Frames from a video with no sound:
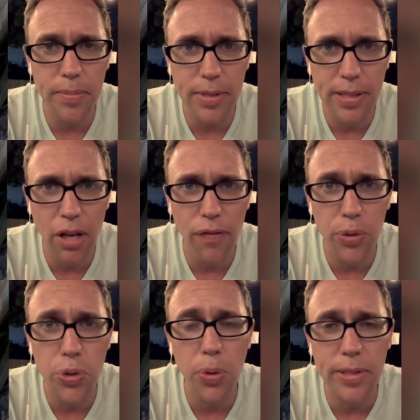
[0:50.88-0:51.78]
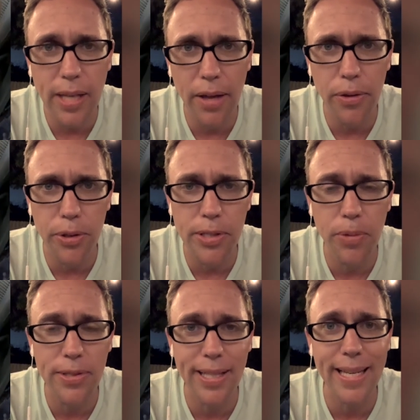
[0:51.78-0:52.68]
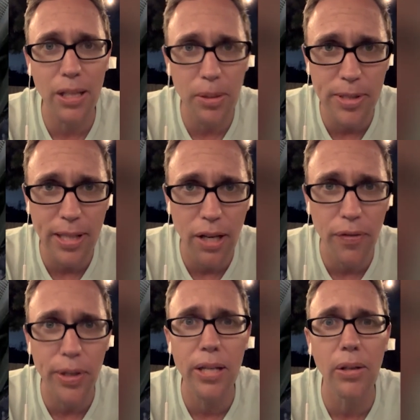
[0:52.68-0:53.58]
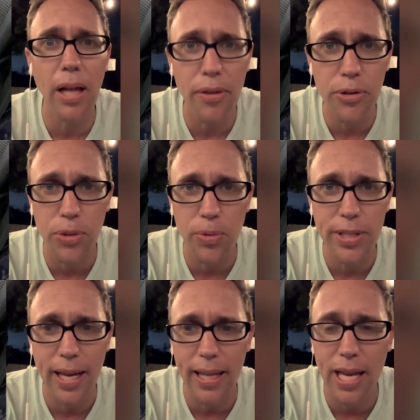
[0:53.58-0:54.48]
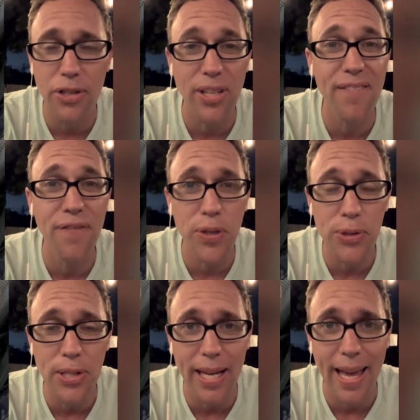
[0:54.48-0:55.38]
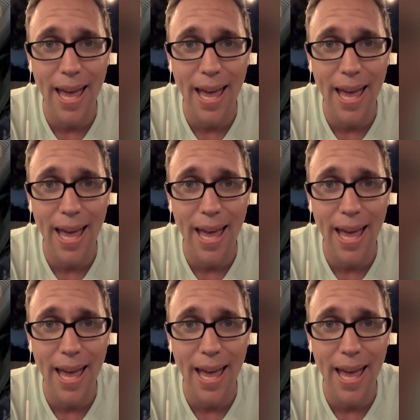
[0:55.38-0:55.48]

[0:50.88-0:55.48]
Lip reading: himself or towards others. He wants to kill himself or kill others in retaliation. He feels like a